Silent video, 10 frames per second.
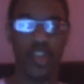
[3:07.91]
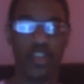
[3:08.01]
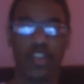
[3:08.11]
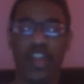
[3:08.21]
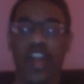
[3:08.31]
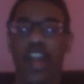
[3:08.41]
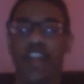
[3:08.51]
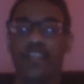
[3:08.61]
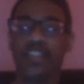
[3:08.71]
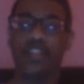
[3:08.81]
And I have
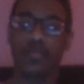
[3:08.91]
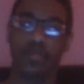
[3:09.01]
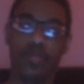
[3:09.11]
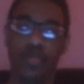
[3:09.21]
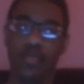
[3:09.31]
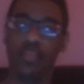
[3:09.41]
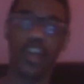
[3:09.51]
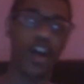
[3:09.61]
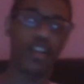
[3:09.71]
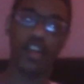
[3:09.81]
seen some people
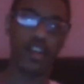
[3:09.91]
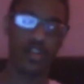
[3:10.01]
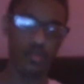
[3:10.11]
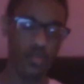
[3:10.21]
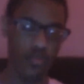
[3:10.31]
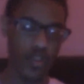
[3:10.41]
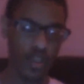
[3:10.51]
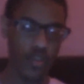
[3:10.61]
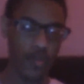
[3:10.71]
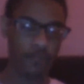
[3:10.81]
not like the movie
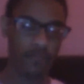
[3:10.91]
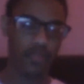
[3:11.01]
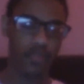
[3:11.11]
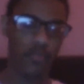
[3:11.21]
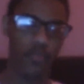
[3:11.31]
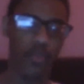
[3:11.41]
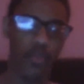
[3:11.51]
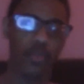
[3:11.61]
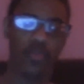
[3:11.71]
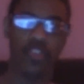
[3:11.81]

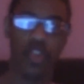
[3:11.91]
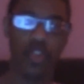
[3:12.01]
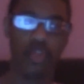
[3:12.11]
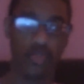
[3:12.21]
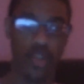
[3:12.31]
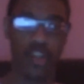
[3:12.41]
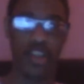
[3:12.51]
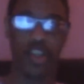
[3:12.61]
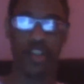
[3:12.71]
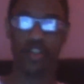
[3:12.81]
for those
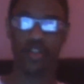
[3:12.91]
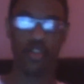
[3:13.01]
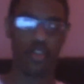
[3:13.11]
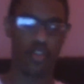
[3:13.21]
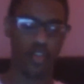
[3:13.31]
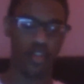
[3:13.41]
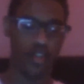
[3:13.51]
reasons or